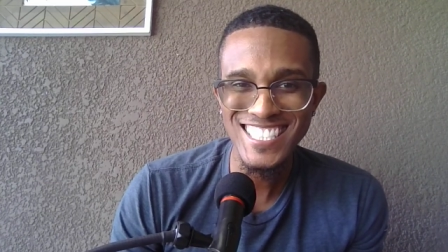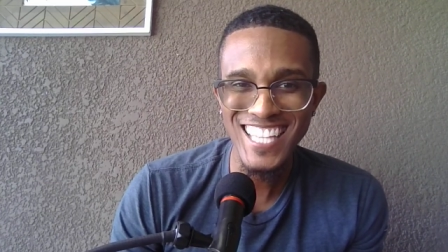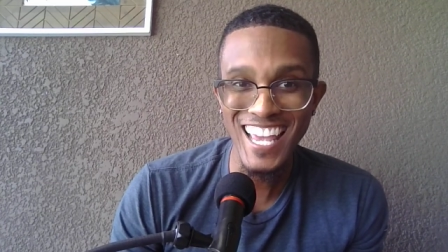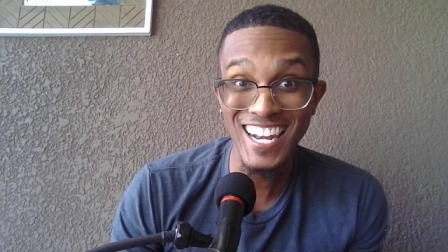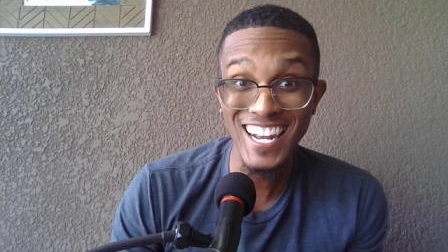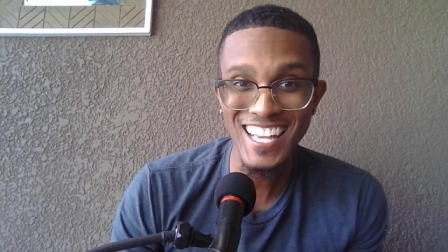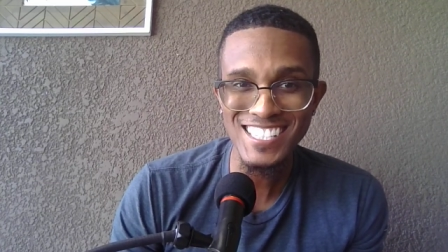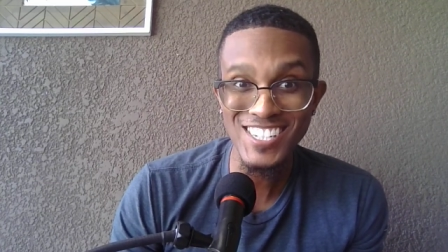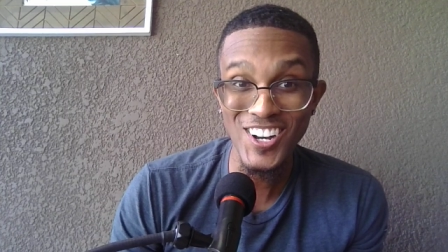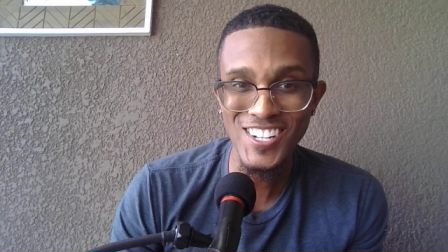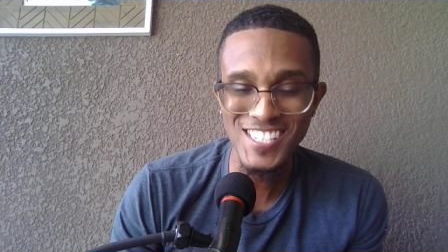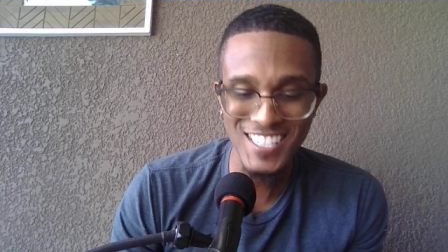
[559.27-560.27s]
and less
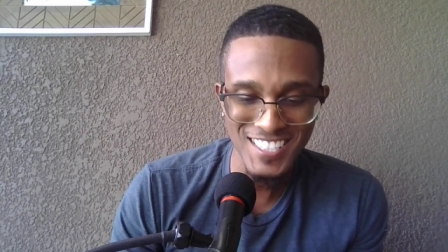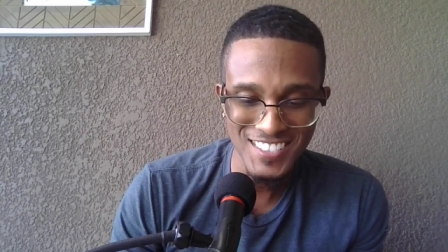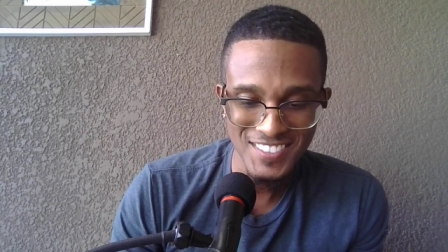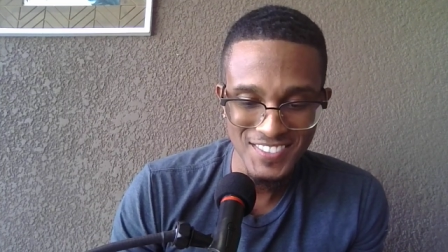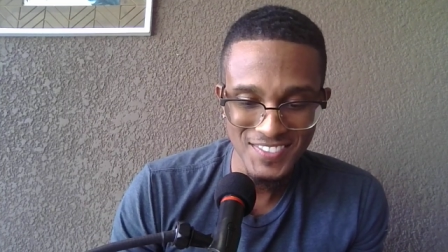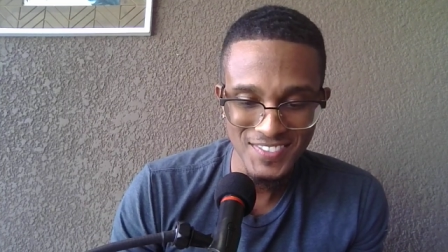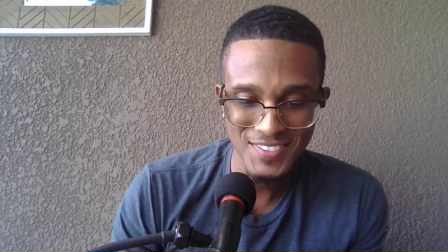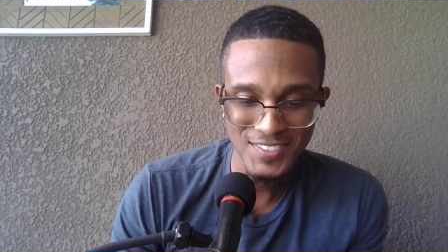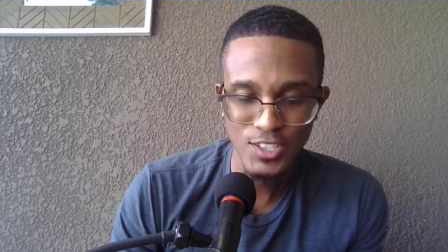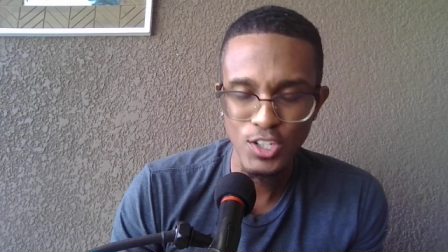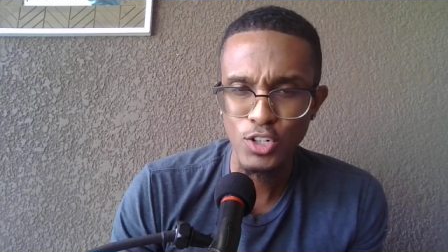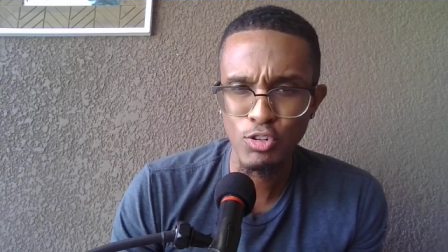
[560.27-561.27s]
costly
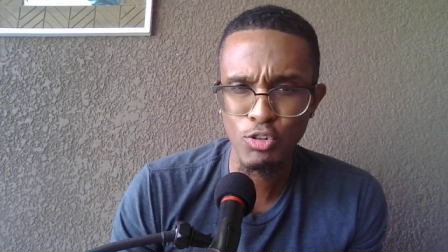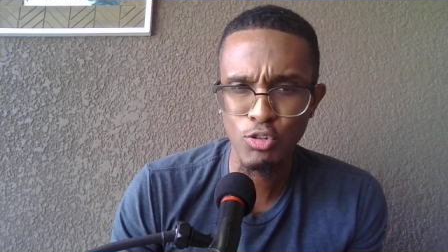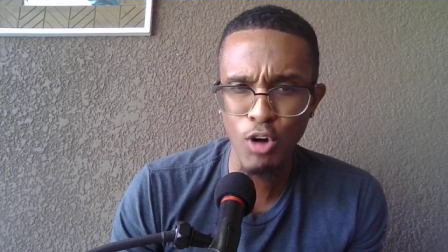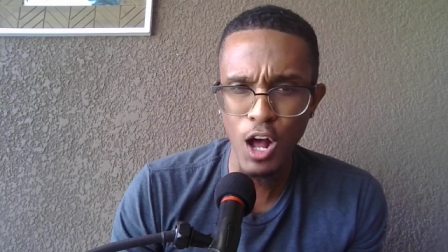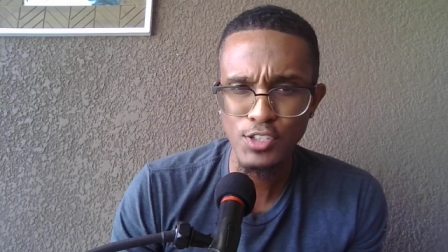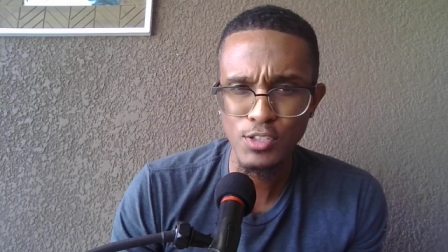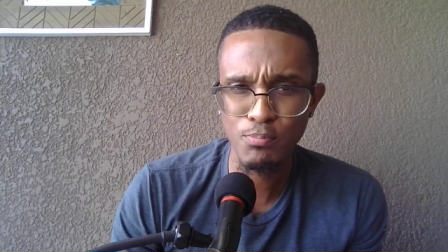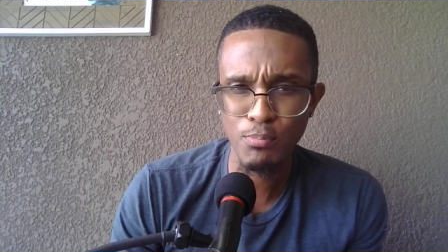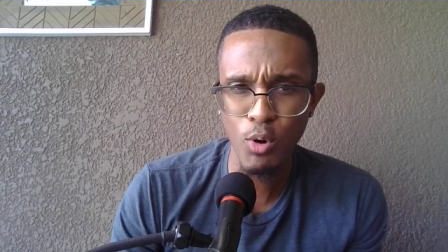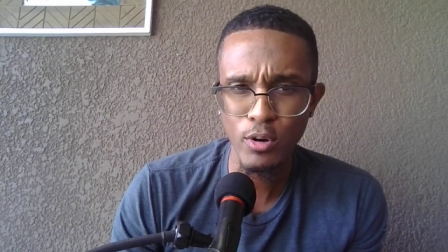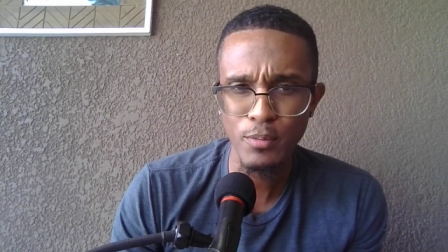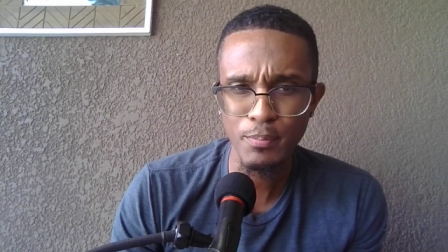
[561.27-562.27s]
cross
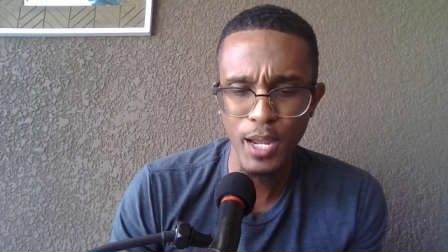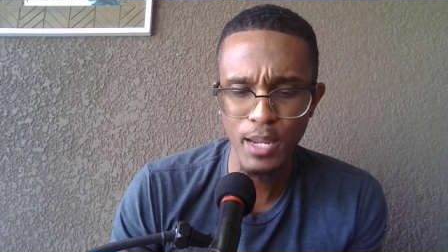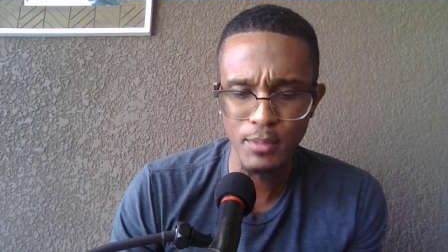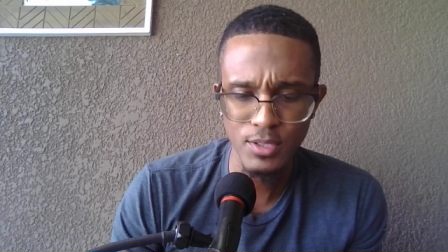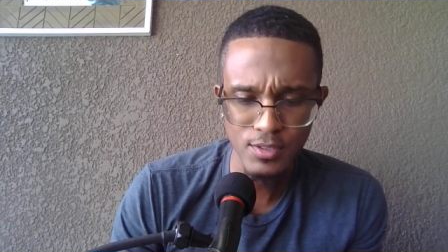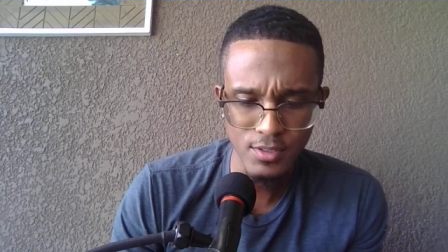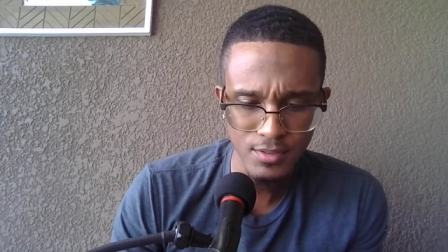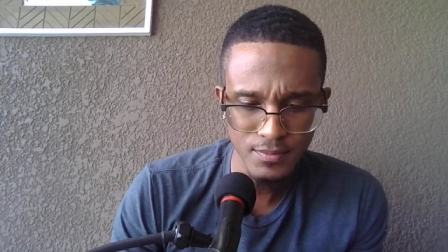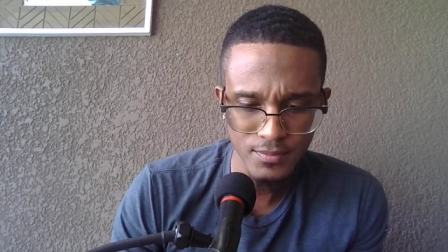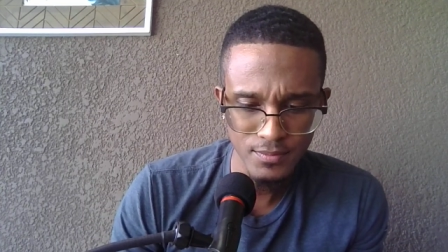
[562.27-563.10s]
border payments